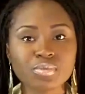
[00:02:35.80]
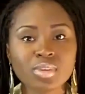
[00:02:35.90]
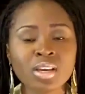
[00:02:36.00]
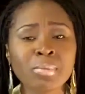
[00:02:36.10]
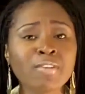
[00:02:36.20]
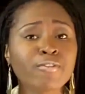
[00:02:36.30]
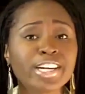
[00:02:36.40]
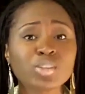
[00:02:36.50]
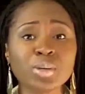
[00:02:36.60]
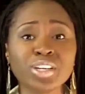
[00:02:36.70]
in my
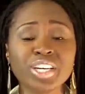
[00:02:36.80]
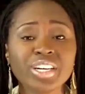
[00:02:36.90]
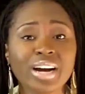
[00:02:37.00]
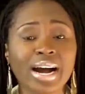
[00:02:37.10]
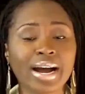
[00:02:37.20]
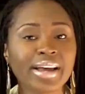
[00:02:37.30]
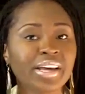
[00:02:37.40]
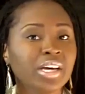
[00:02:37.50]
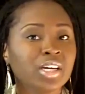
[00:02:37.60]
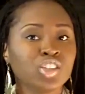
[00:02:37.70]
freshman year, I
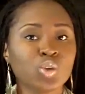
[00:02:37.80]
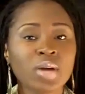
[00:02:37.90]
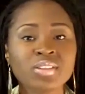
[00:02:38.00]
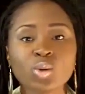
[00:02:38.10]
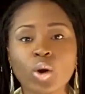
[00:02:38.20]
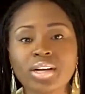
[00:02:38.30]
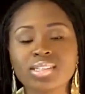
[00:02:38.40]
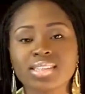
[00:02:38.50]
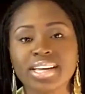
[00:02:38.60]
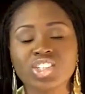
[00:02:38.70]
joined this
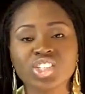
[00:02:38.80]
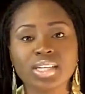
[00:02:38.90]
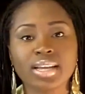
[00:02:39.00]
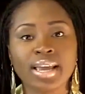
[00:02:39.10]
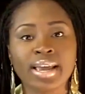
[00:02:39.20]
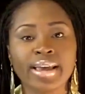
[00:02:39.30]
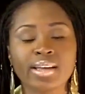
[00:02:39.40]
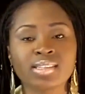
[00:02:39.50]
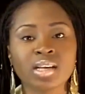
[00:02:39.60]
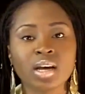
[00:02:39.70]
organization, and